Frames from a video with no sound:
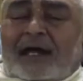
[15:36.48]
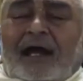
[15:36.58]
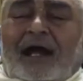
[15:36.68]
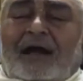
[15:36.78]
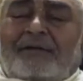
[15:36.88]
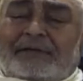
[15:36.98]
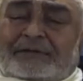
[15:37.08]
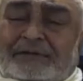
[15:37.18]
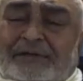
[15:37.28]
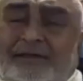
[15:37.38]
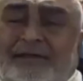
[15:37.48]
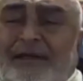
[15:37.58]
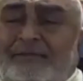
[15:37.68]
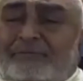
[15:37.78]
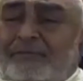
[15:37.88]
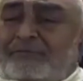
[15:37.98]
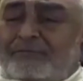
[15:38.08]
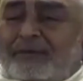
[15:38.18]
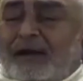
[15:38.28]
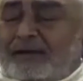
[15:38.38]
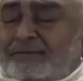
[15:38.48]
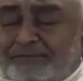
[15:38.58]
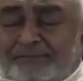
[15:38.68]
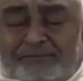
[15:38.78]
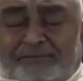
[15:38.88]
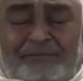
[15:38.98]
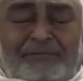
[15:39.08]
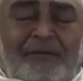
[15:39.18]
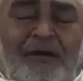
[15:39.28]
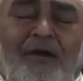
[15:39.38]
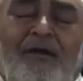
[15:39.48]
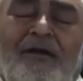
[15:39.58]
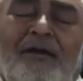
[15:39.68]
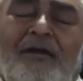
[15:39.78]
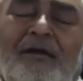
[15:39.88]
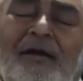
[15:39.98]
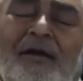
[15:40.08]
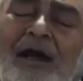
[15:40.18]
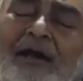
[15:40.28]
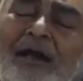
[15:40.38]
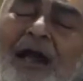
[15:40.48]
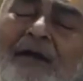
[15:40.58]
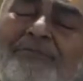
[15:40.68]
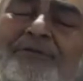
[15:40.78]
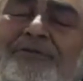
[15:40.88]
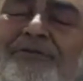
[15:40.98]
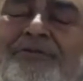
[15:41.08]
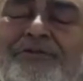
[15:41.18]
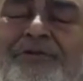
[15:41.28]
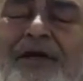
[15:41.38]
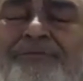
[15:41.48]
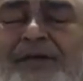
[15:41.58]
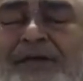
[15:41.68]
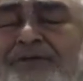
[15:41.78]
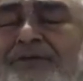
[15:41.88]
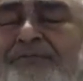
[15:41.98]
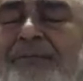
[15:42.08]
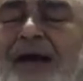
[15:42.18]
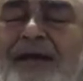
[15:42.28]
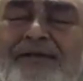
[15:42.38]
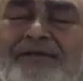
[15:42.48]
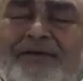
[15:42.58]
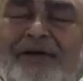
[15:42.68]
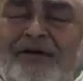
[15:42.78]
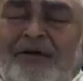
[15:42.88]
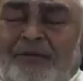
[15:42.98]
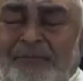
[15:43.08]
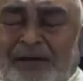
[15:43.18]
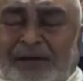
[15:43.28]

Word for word: I have a children, wife, all, and I have to do something to balance economic,